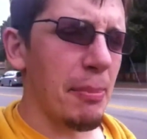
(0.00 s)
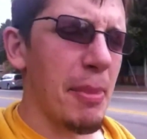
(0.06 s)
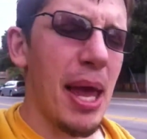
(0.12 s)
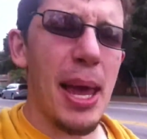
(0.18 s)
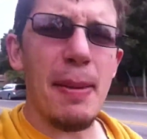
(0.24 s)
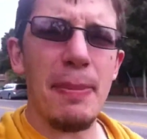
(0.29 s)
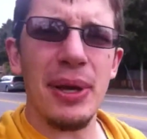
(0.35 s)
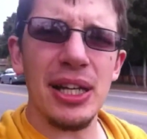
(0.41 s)

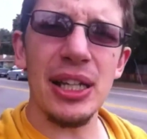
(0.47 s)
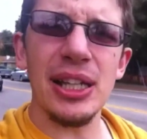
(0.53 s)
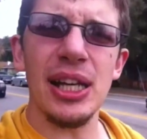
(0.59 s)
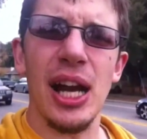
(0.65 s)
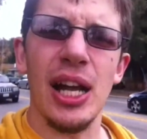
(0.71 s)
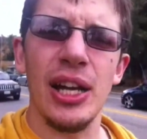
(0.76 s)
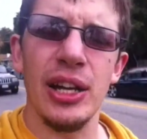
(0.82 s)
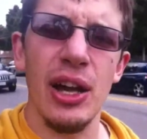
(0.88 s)
maybe
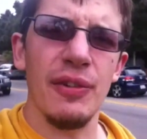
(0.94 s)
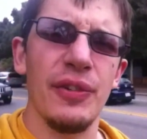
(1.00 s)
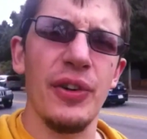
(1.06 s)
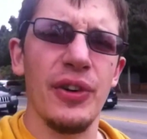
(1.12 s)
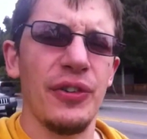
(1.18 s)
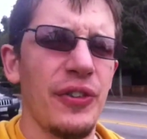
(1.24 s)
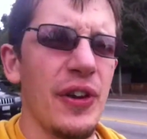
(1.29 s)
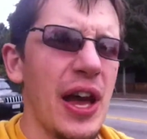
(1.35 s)

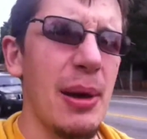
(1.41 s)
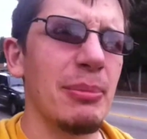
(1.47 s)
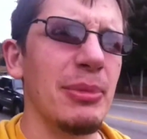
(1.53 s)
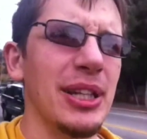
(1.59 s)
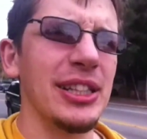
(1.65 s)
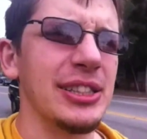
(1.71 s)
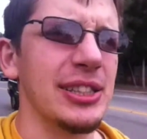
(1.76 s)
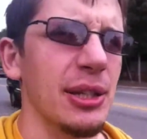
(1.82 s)
another
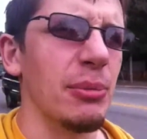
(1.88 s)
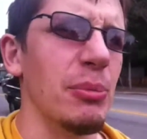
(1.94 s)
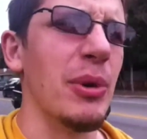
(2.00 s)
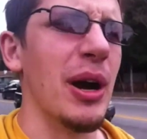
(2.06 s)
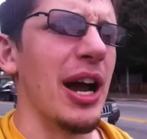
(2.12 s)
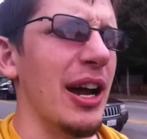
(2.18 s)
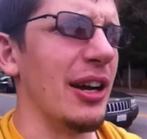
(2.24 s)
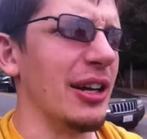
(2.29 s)
family
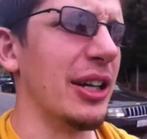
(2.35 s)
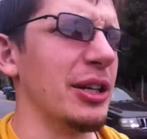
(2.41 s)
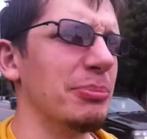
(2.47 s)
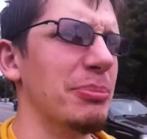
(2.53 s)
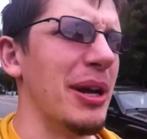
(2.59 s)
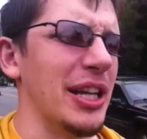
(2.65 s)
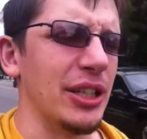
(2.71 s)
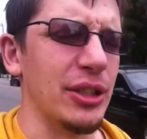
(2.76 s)
somewhere
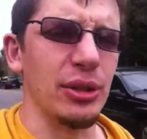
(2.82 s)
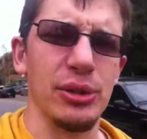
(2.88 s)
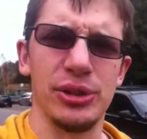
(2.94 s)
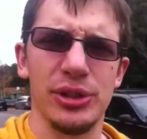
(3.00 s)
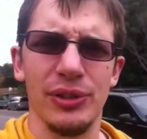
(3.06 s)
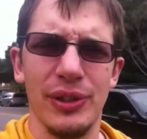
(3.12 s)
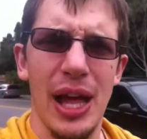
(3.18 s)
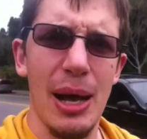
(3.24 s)
could make
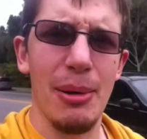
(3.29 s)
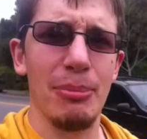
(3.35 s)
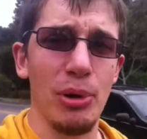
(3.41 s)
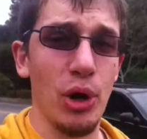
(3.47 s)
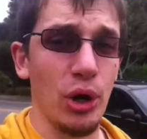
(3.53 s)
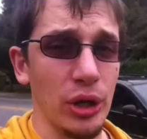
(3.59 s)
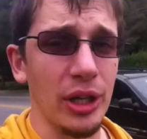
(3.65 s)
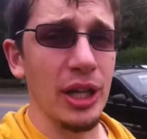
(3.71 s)
use of that
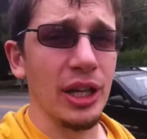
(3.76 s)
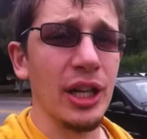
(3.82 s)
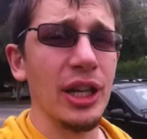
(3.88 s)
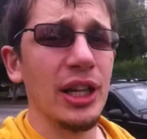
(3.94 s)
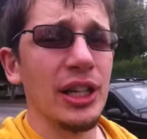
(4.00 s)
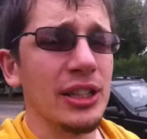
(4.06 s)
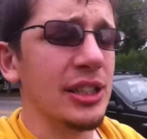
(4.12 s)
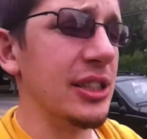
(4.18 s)
book.
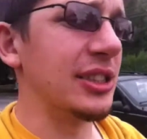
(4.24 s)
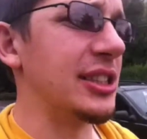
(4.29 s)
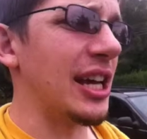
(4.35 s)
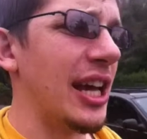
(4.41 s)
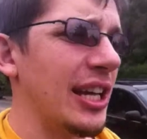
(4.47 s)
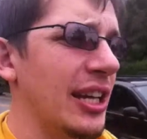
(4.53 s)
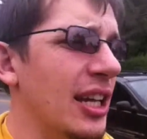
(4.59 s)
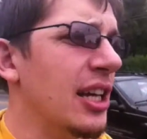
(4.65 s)
Just
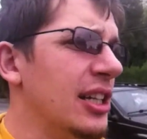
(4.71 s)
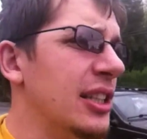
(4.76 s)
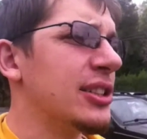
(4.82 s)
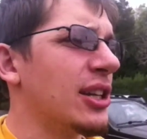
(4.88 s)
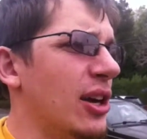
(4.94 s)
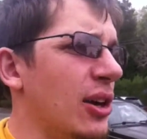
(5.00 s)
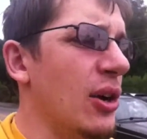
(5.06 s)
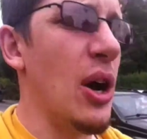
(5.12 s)
saying.
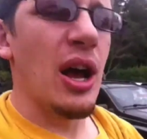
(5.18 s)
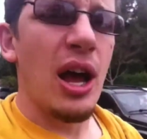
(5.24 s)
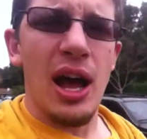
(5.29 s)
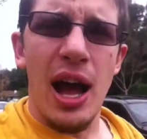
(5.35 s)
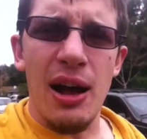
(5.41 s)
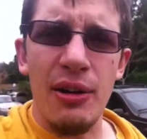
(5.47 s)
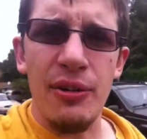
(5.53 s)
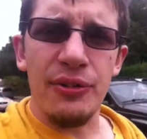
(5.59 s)
So
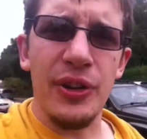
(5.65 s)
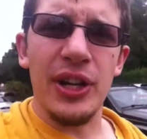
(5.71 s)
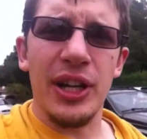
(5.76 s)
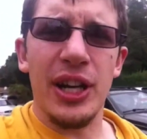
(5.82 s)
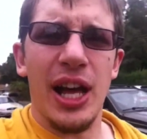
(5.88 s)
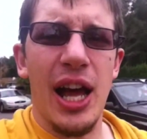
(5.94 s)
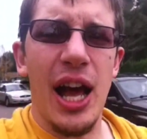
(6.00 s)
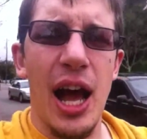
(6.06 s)
I'm feeling
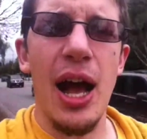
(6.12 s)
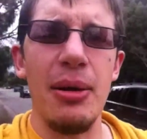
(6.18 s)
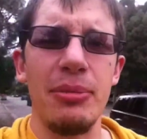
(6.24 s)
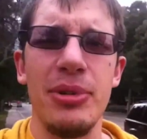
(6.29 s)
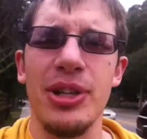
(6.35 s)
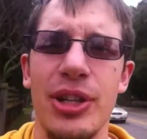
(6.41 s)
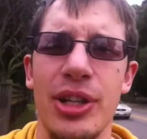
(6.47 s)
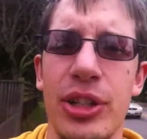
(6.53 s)
like I'm
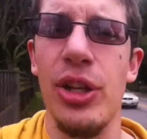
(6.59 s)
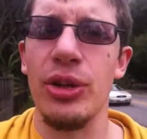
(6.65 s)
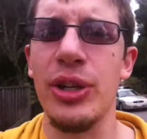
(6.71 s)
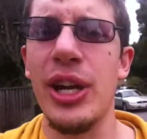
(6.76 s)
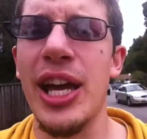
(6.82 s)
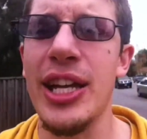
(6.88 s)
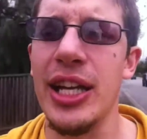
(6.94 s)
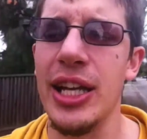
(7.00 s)
going to
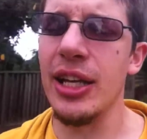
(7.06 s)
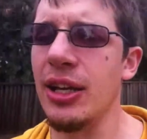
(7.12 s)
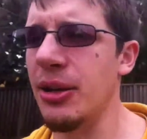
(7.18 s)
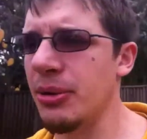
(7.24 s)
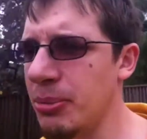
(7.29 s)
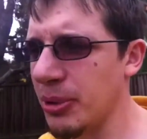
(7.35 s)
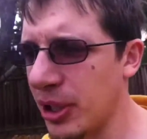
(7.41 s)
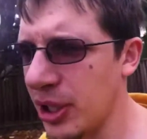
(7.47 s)
donate it,
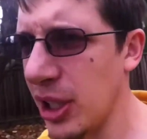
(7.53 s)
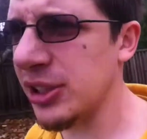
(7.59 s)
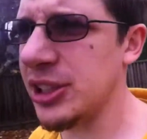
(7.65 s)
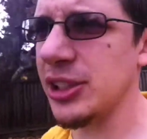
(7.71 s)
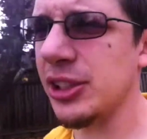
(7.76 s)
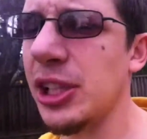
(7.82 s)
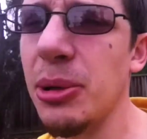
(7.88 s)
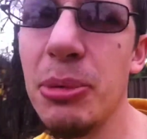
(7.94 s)
because
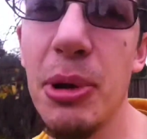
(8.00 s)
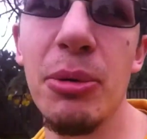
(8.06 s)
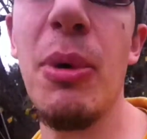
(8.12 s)
it's going to be a